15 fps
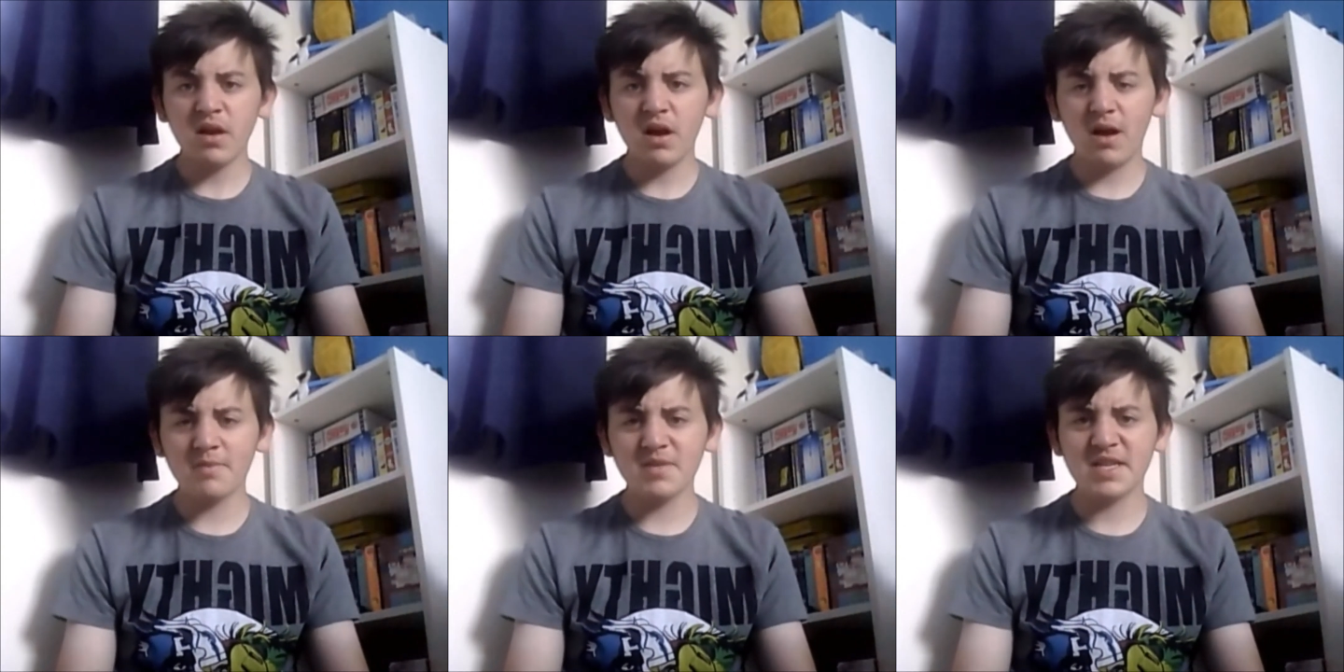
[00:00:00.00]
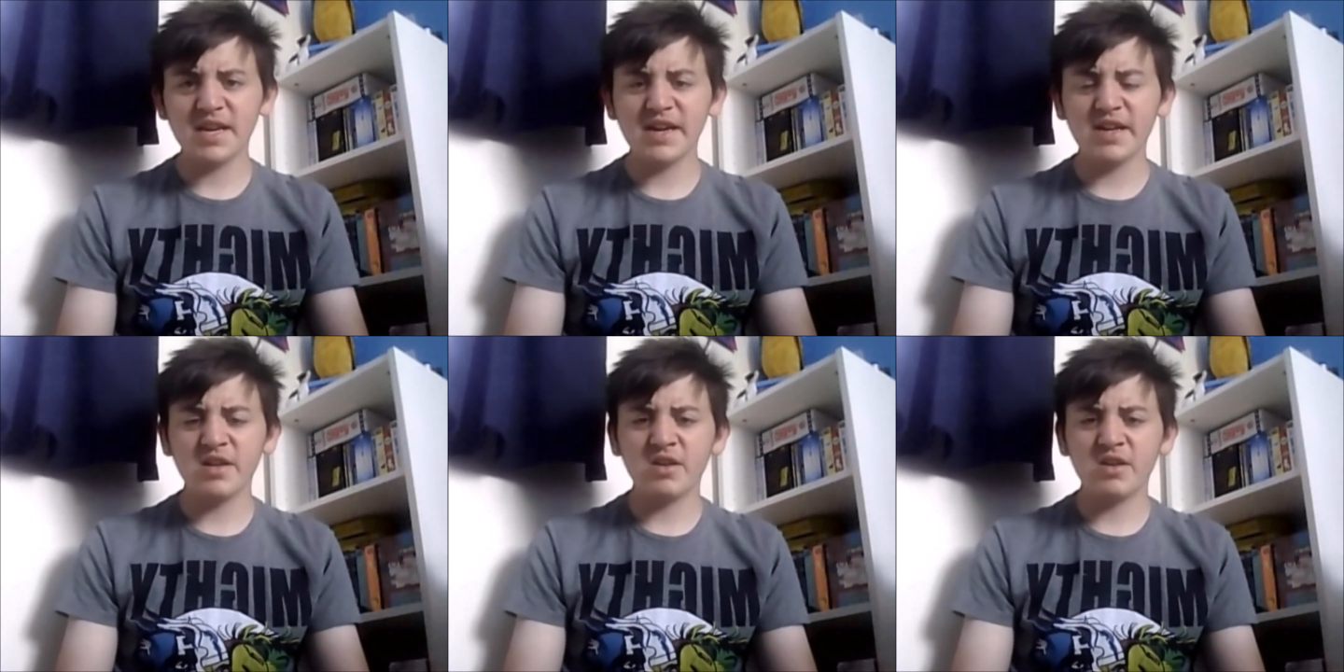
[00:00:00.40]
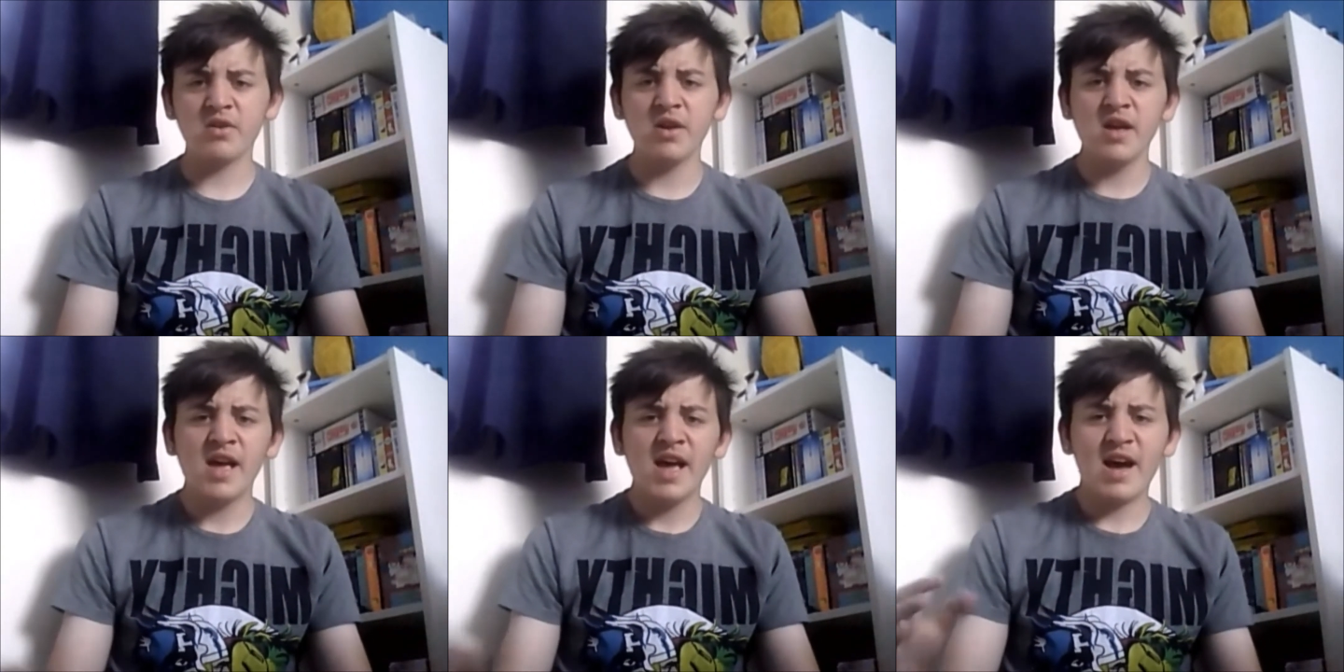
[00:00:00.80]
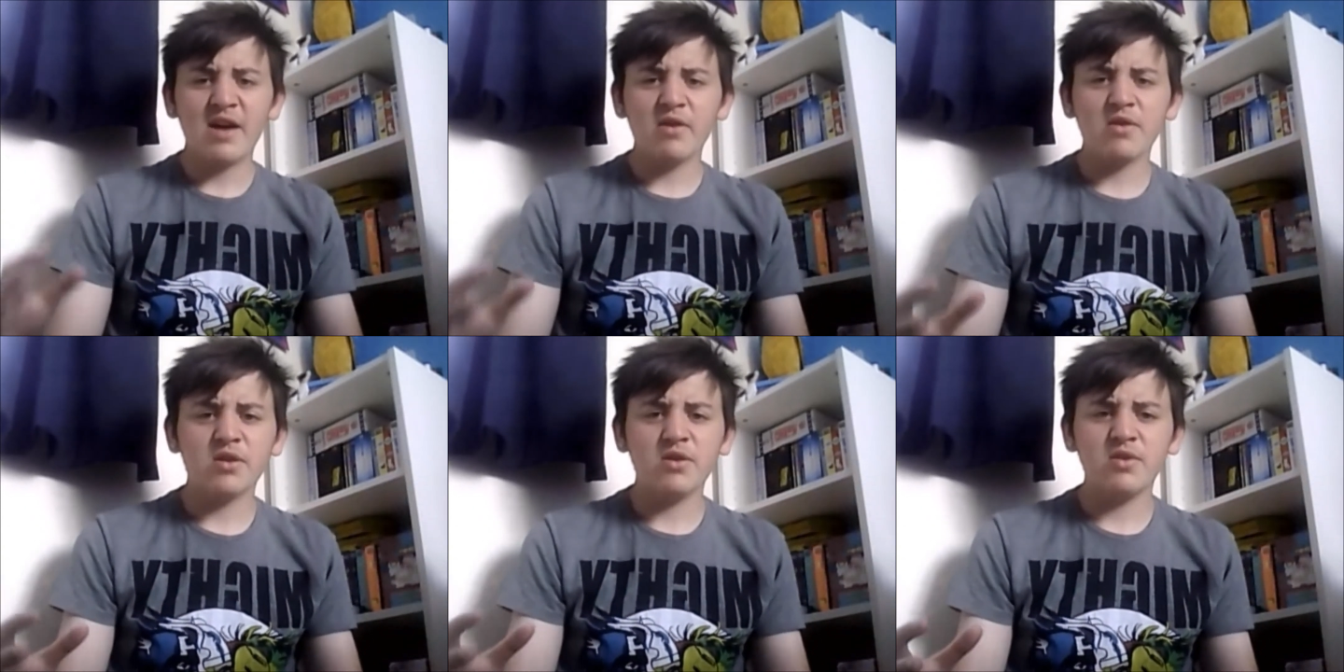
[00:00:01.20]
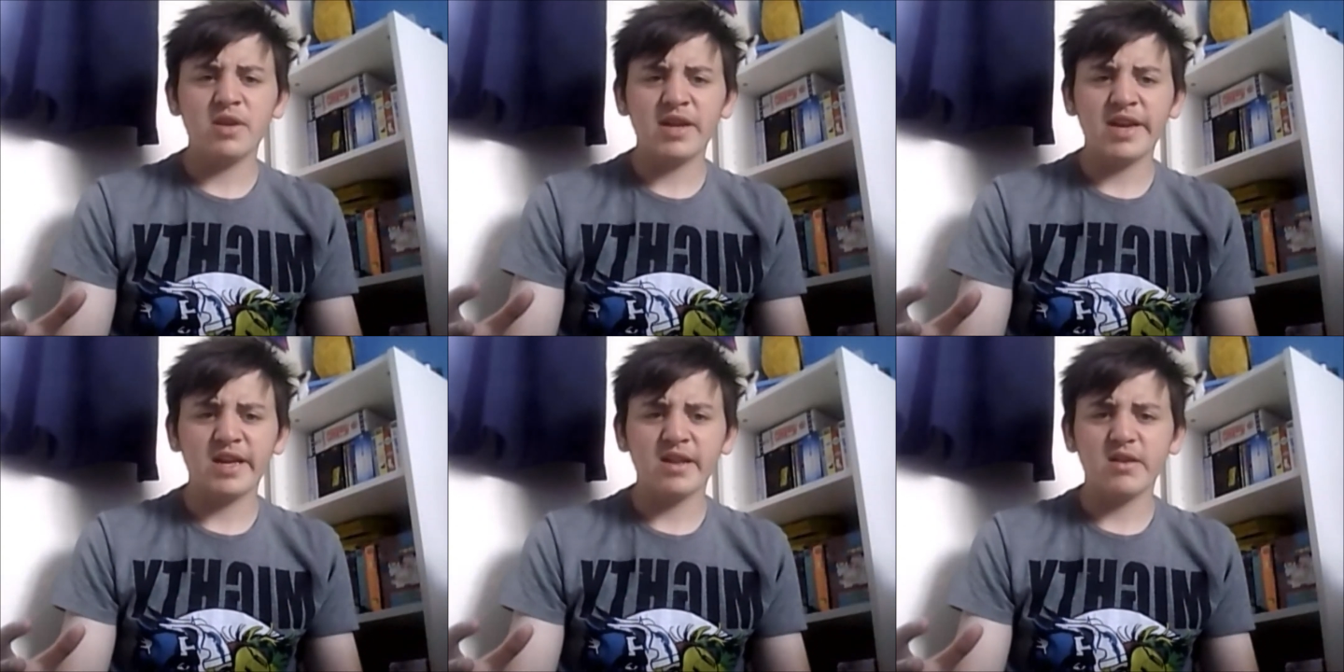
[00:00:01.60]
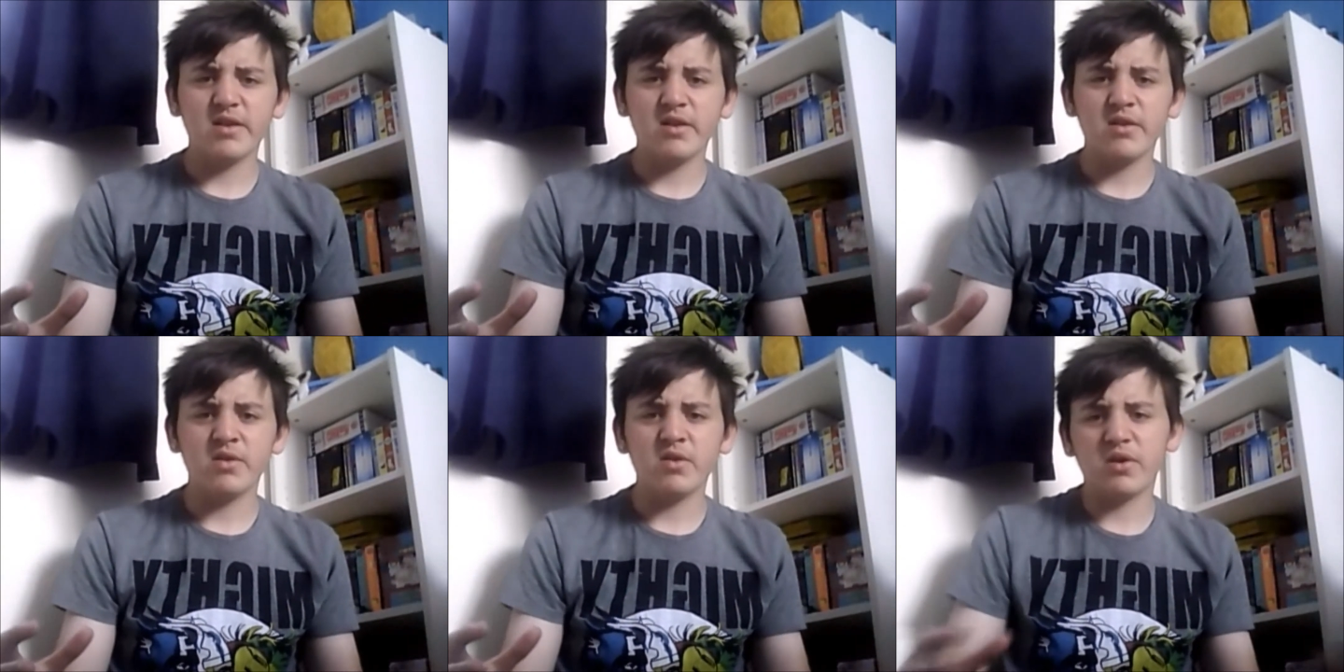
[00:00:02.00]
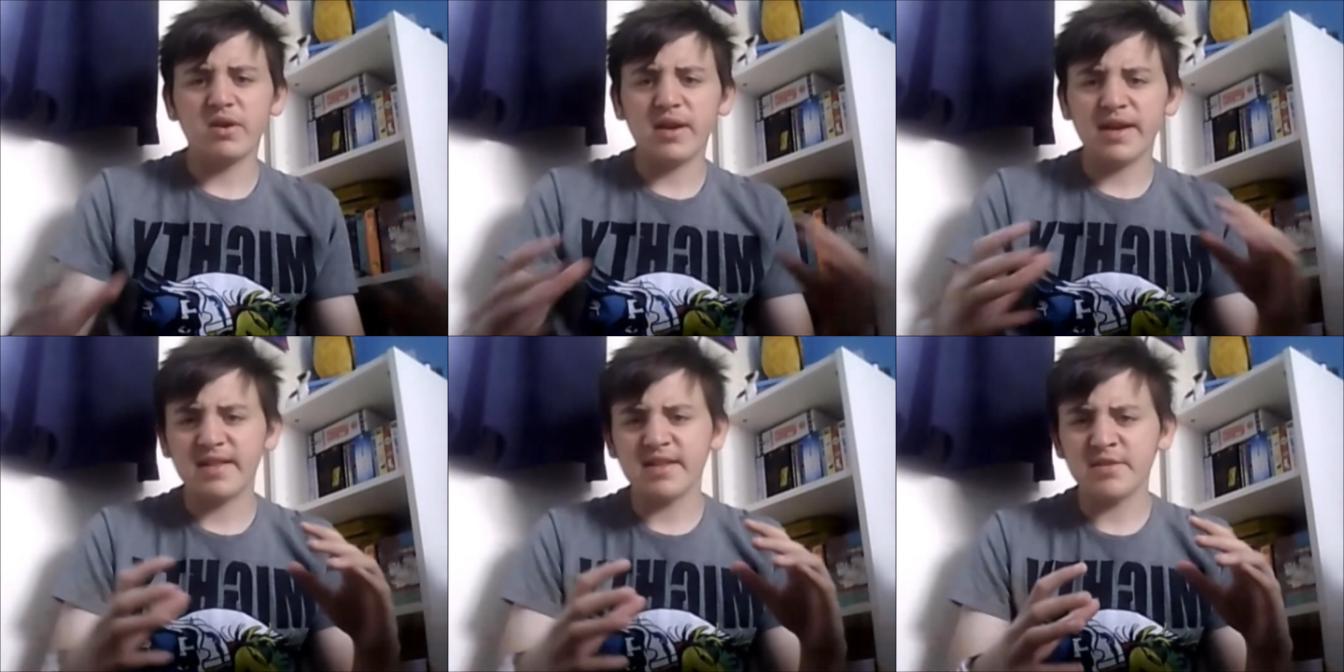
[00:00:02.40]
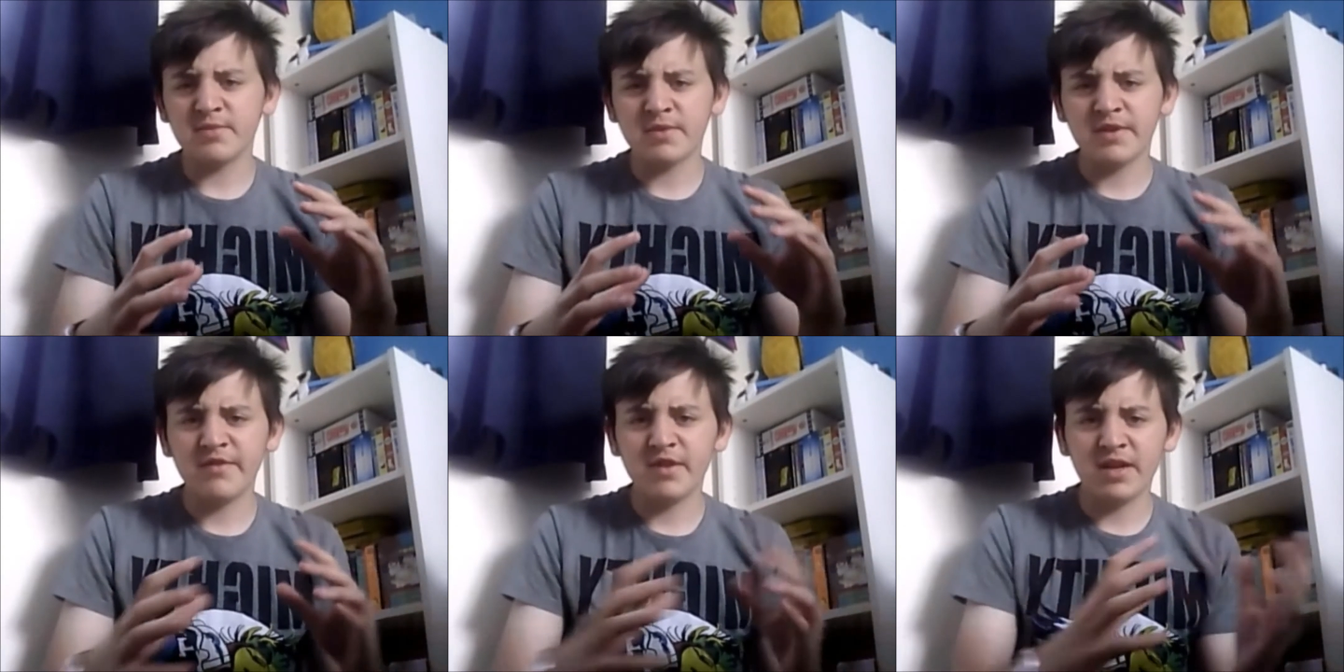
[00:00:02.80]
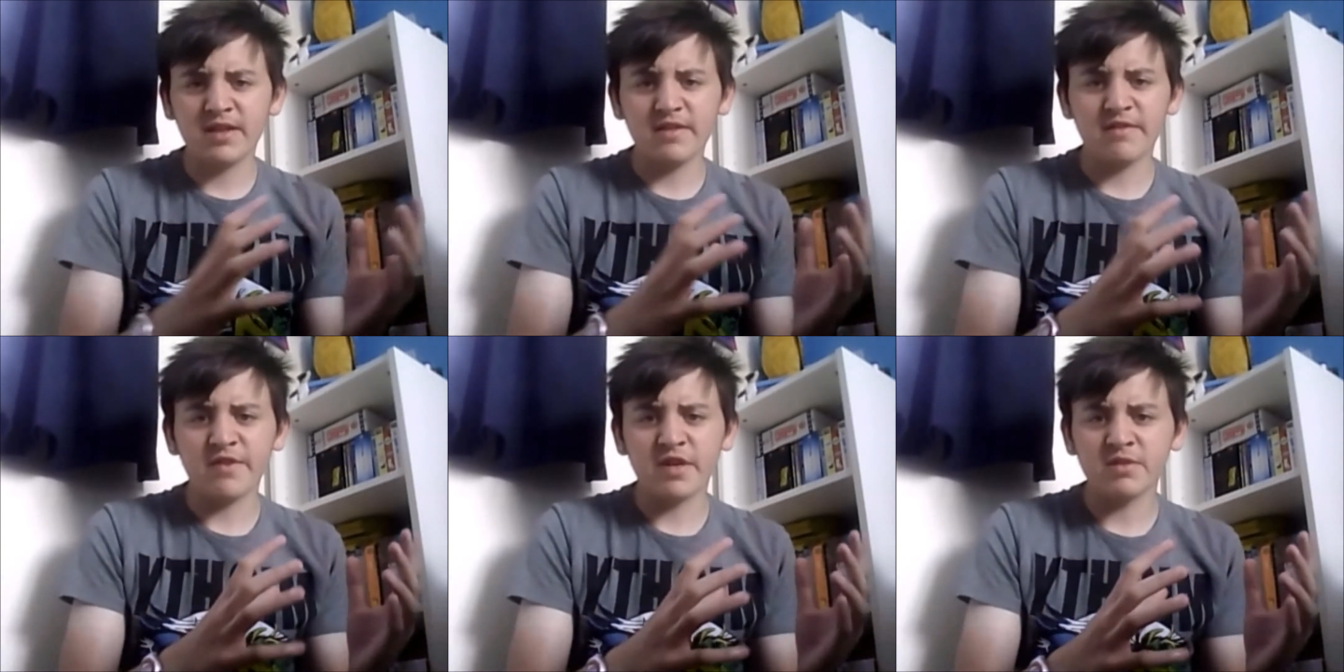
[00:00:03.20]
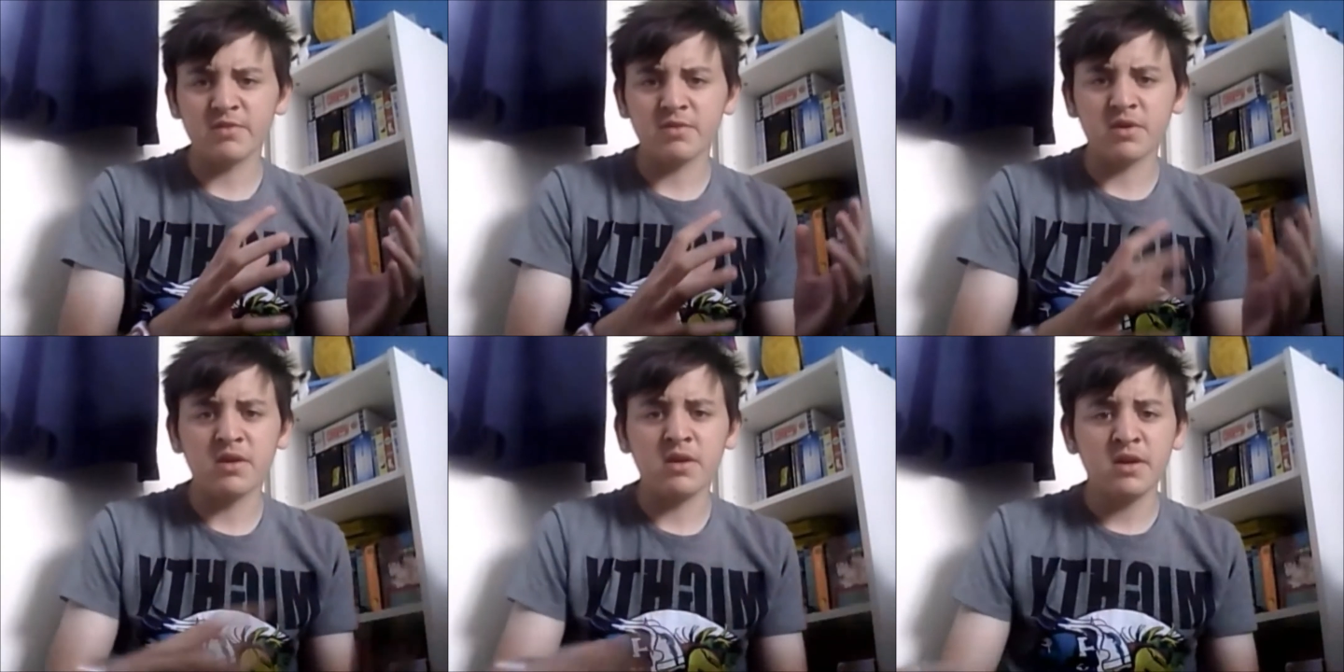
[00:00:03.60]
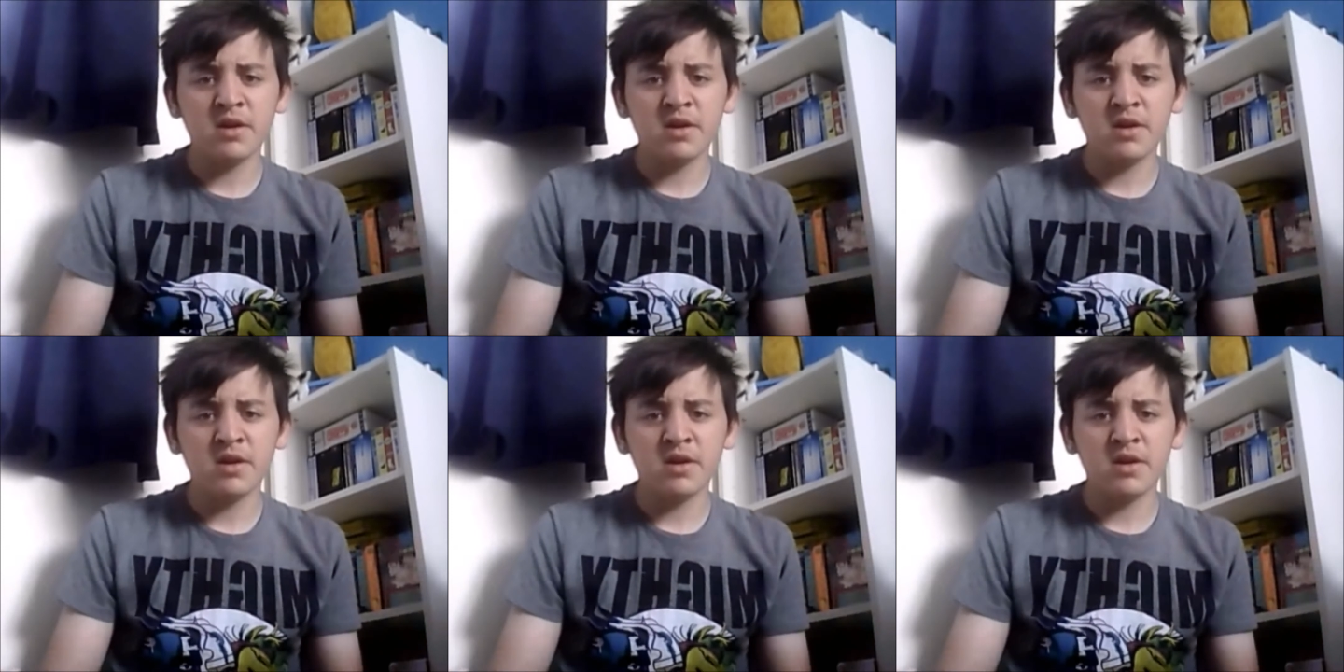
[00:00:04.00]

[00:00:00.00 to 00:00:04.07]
I'm saying, how can you not like this one if you like the first one?